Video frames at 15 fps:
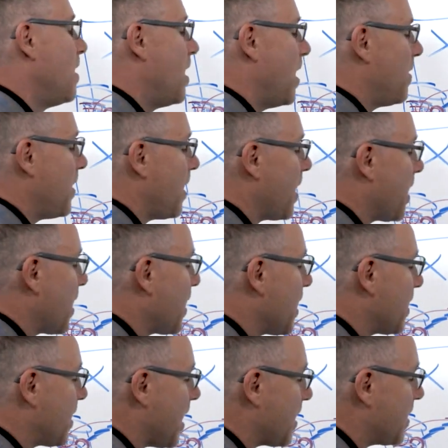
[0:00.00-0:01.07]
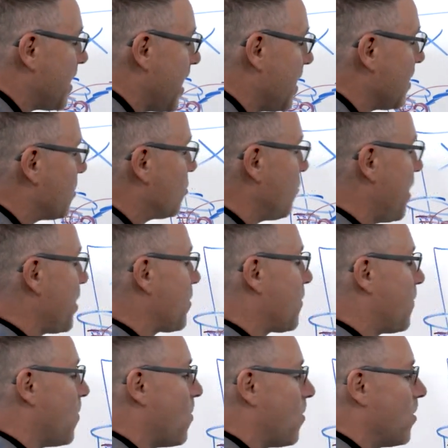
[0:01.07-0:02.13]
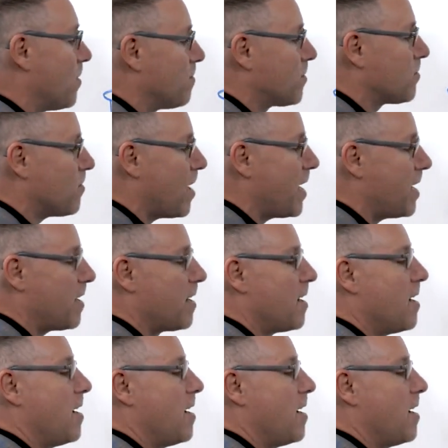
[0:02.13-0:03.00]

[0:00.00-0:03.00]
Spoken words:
And then I got to get that data transformed, right?